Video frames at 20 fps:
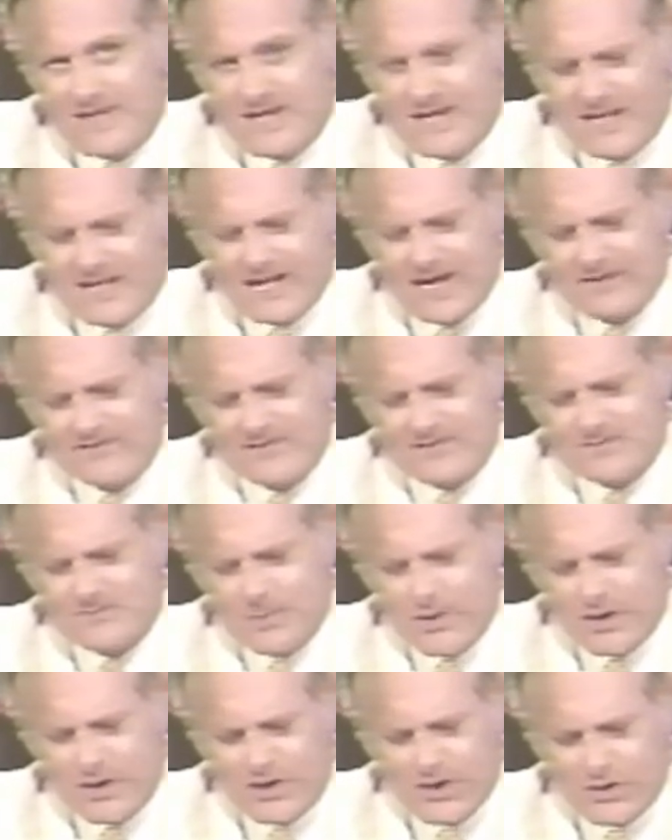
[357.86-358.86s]
Now, if it's
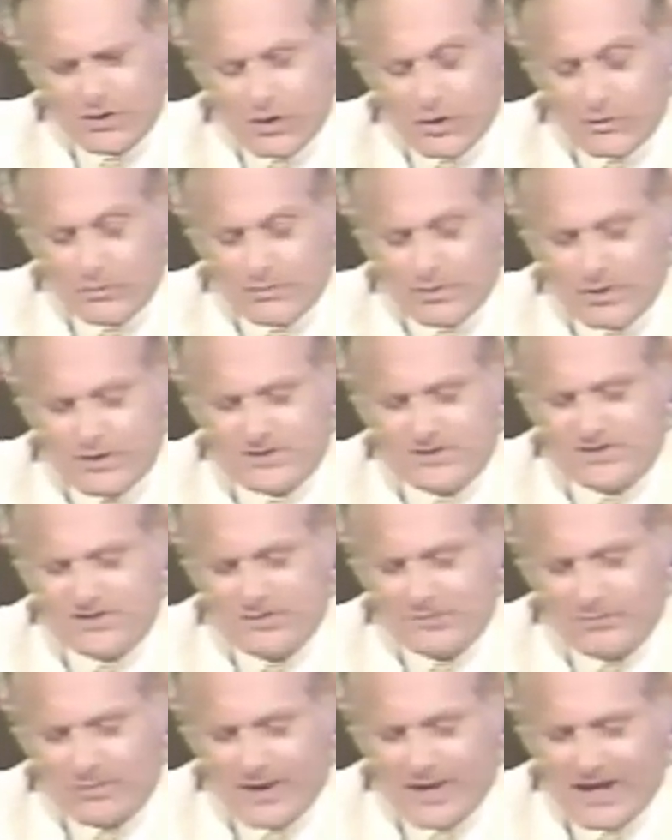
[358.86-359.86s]
part of your own personal
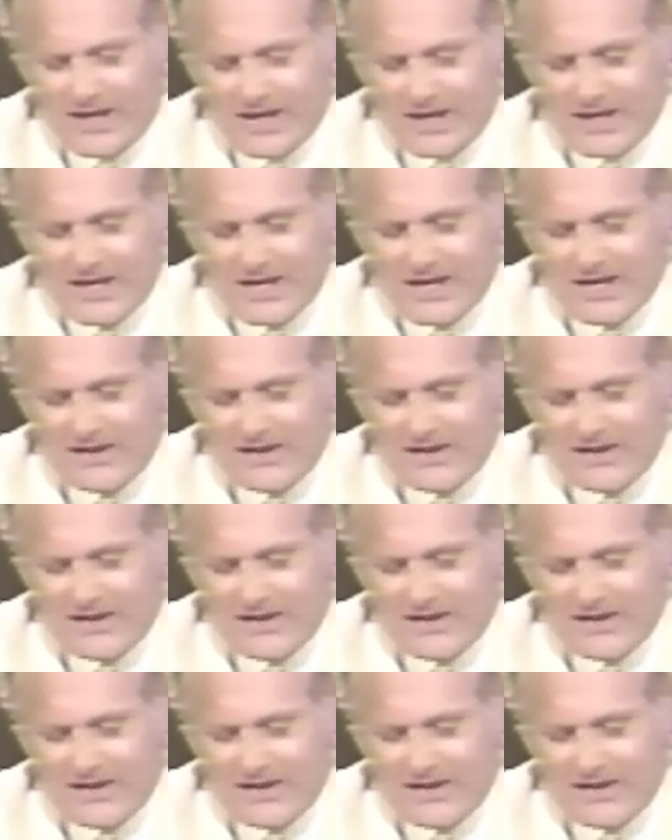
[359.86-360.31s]
plan,